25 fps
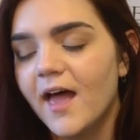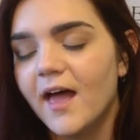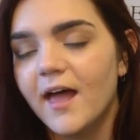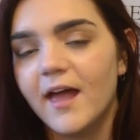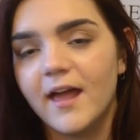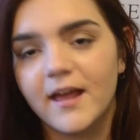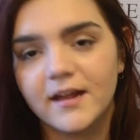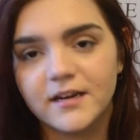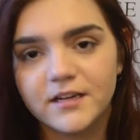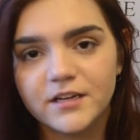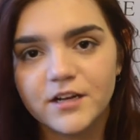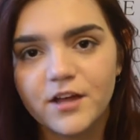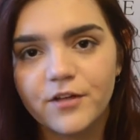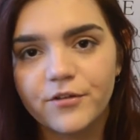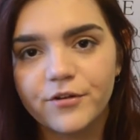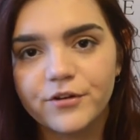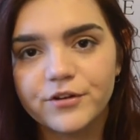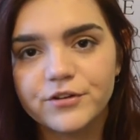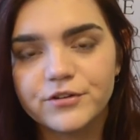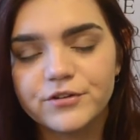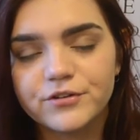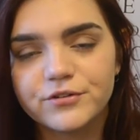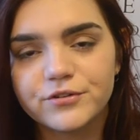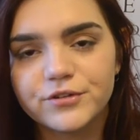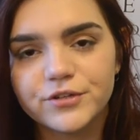And another
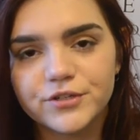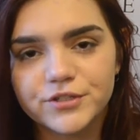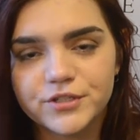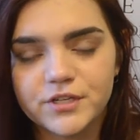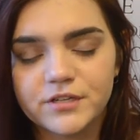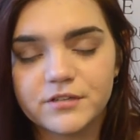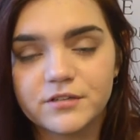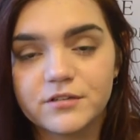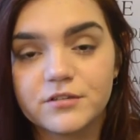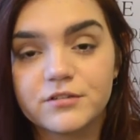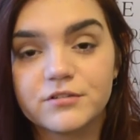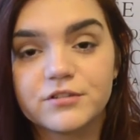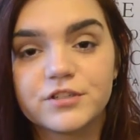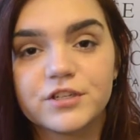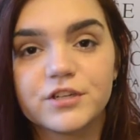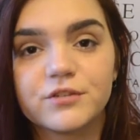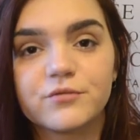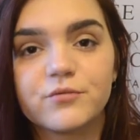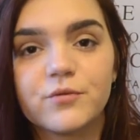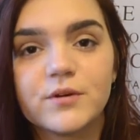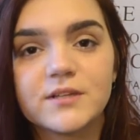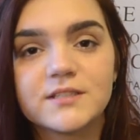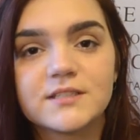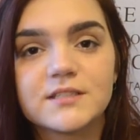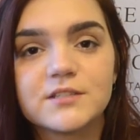New Year's
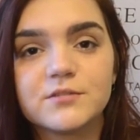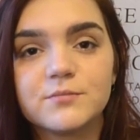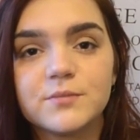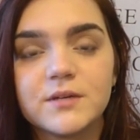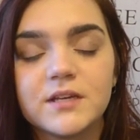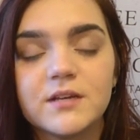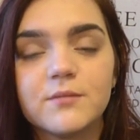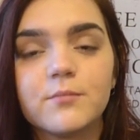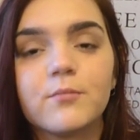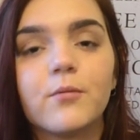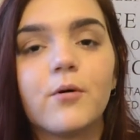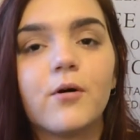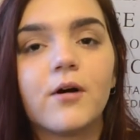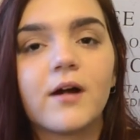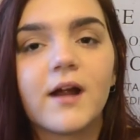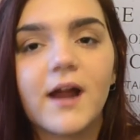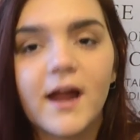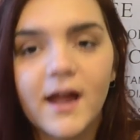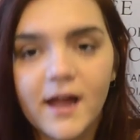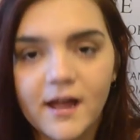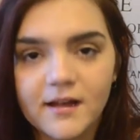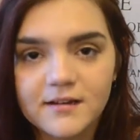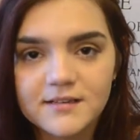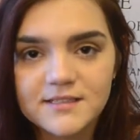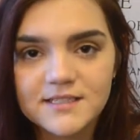resolution was to be more
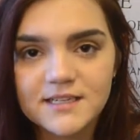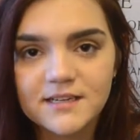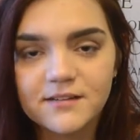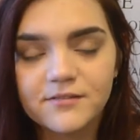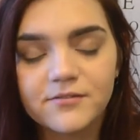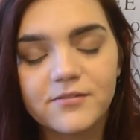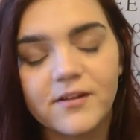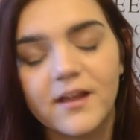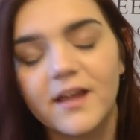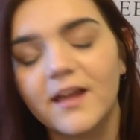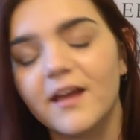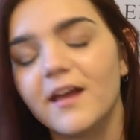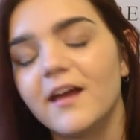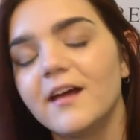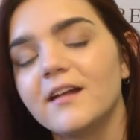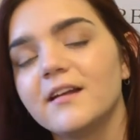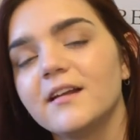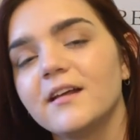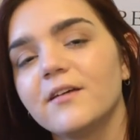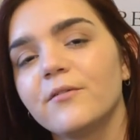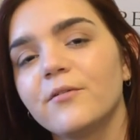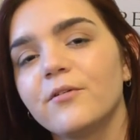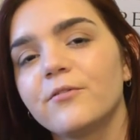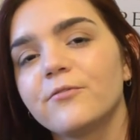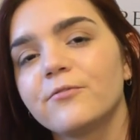active. And
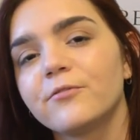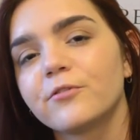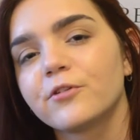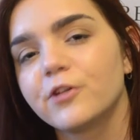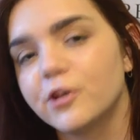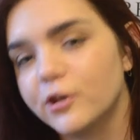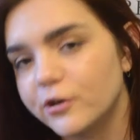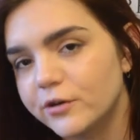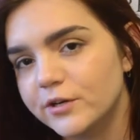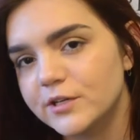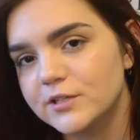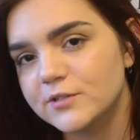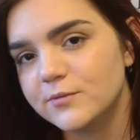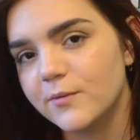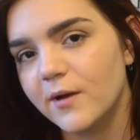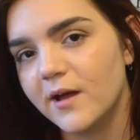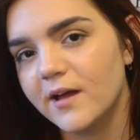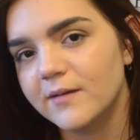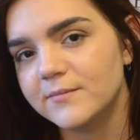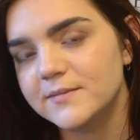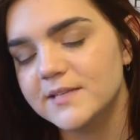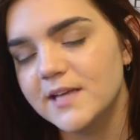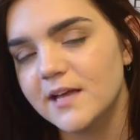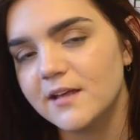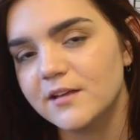if you're curious why
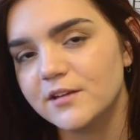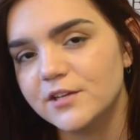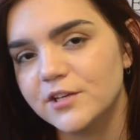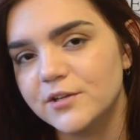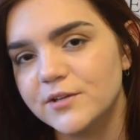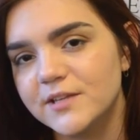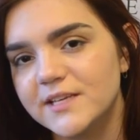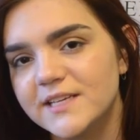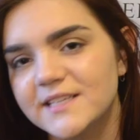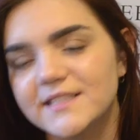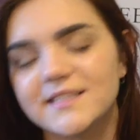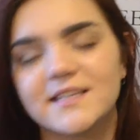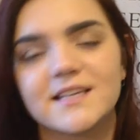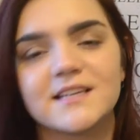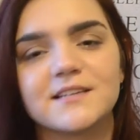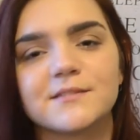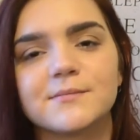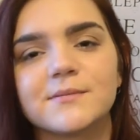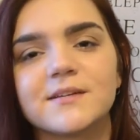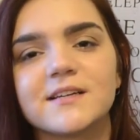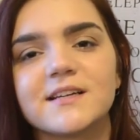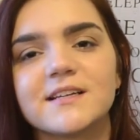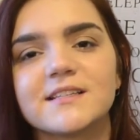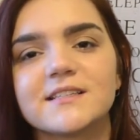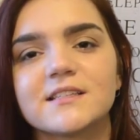I'm telling you this, is
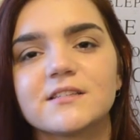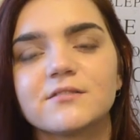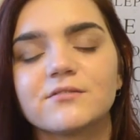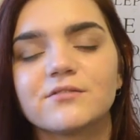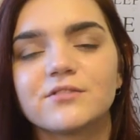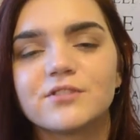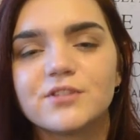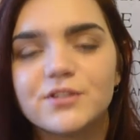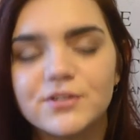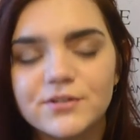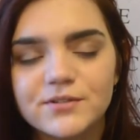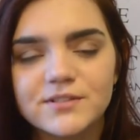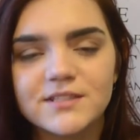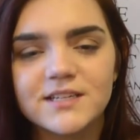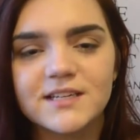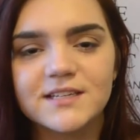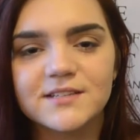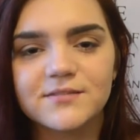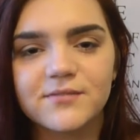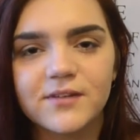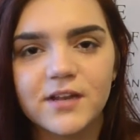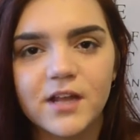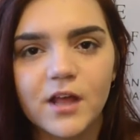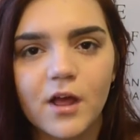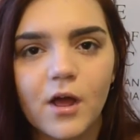because Tuesday's
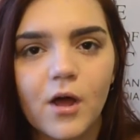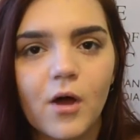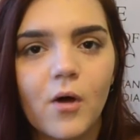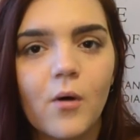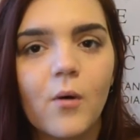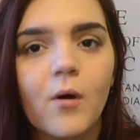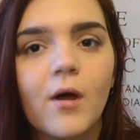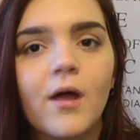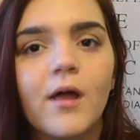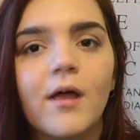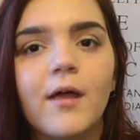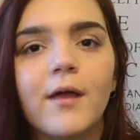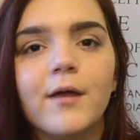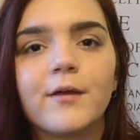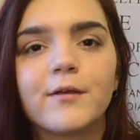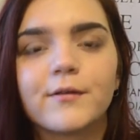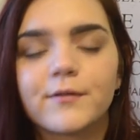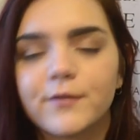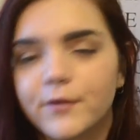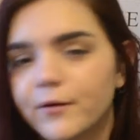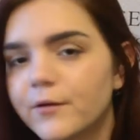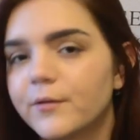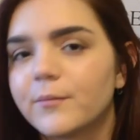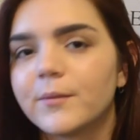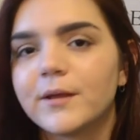video is
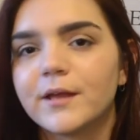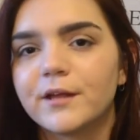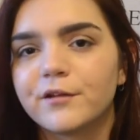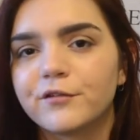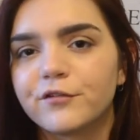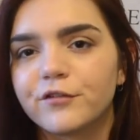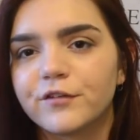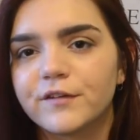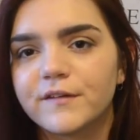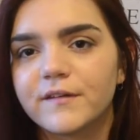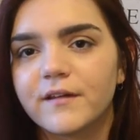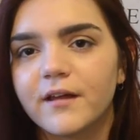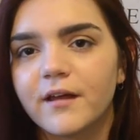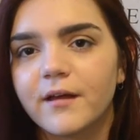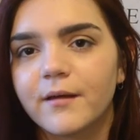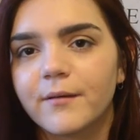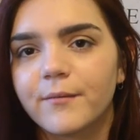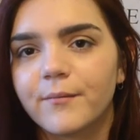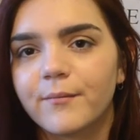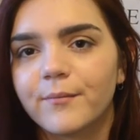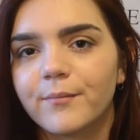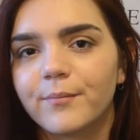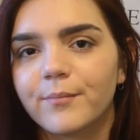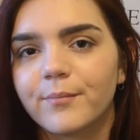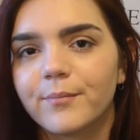going to be interesting.
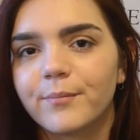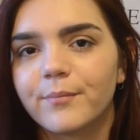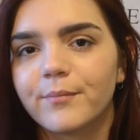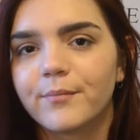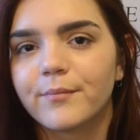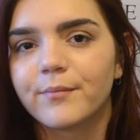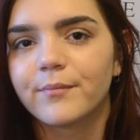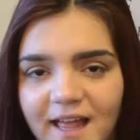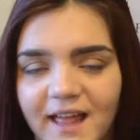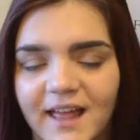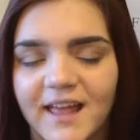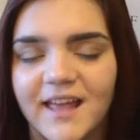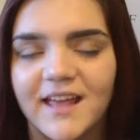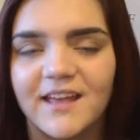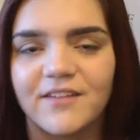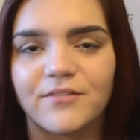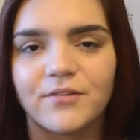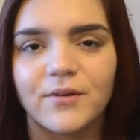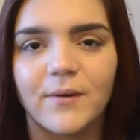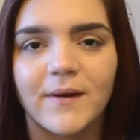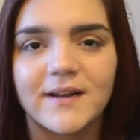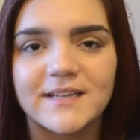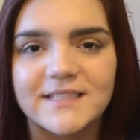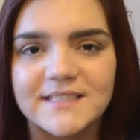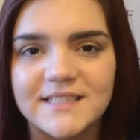If
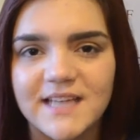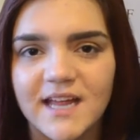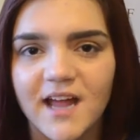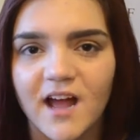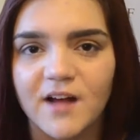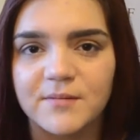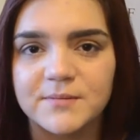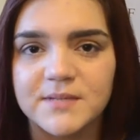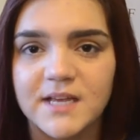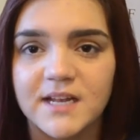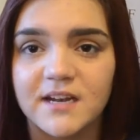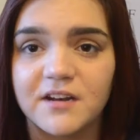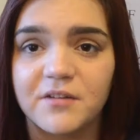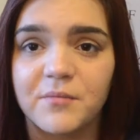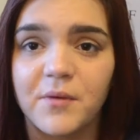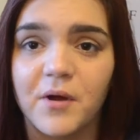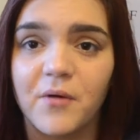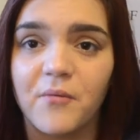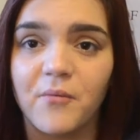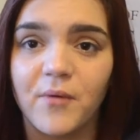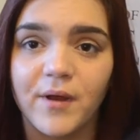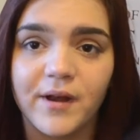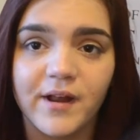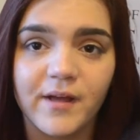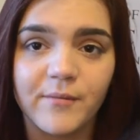you want to stay updated
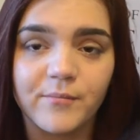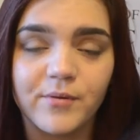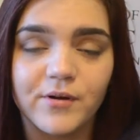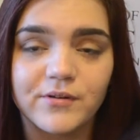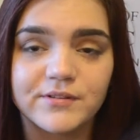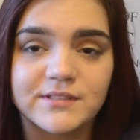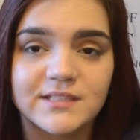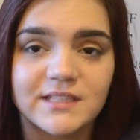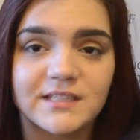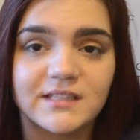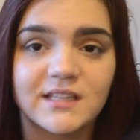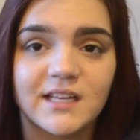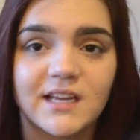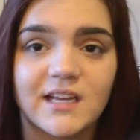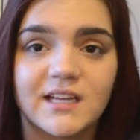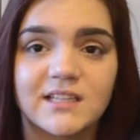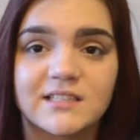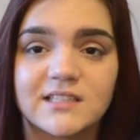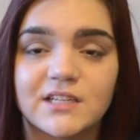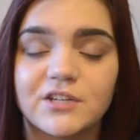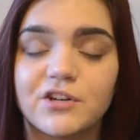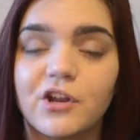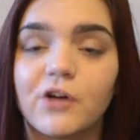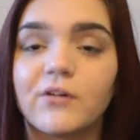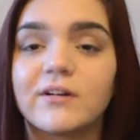about when I'm posting
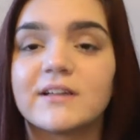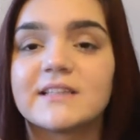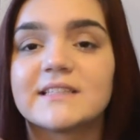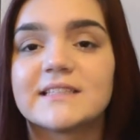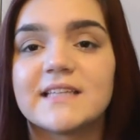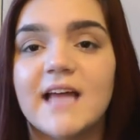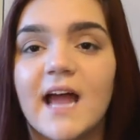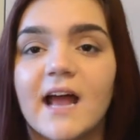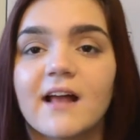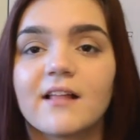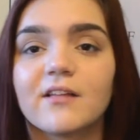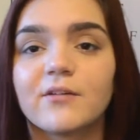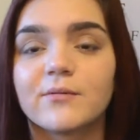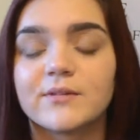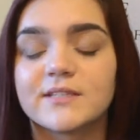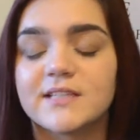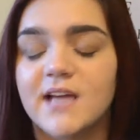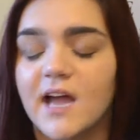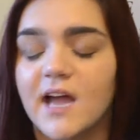things and know exactly what